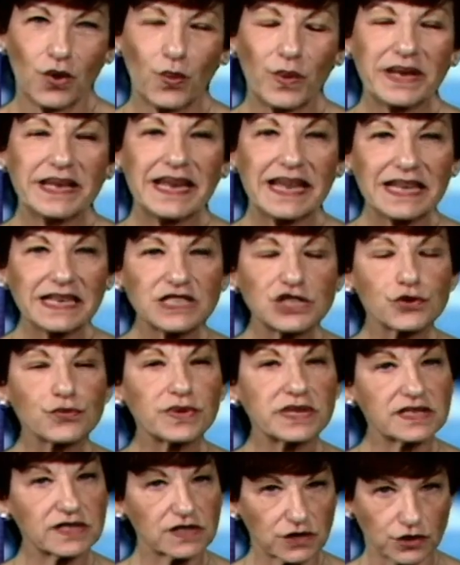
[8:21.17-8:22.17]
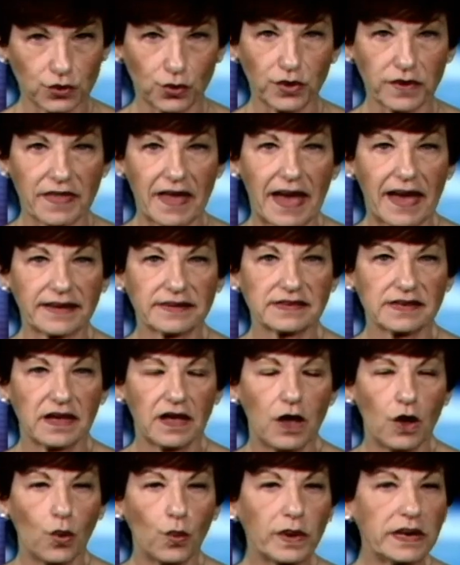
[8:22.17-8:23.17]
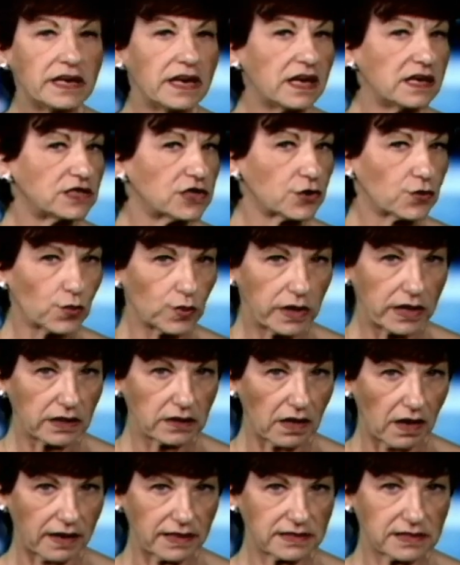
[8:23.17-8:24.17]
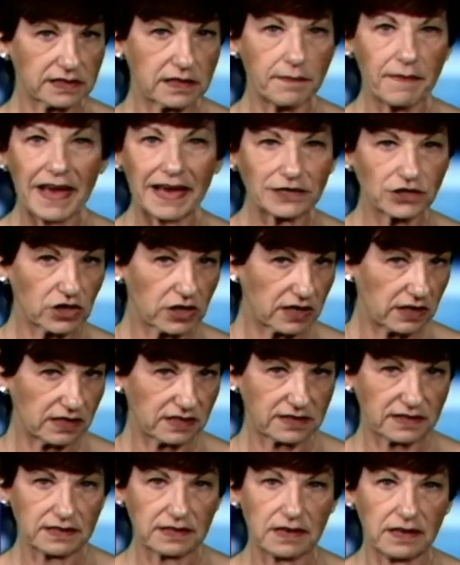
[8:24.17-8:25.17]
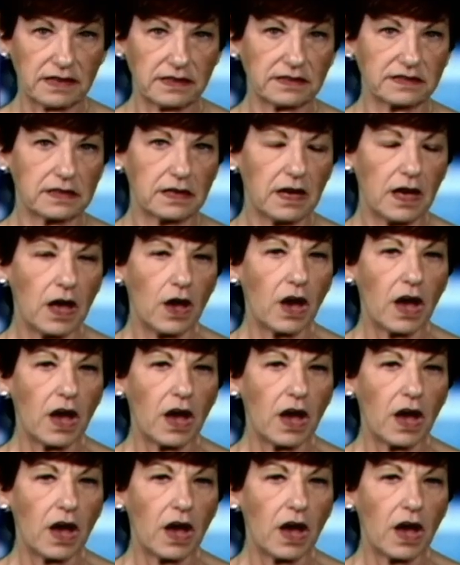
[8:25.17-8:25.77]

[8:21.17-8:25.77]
We need to restore that. We need to realize the magic in a seed,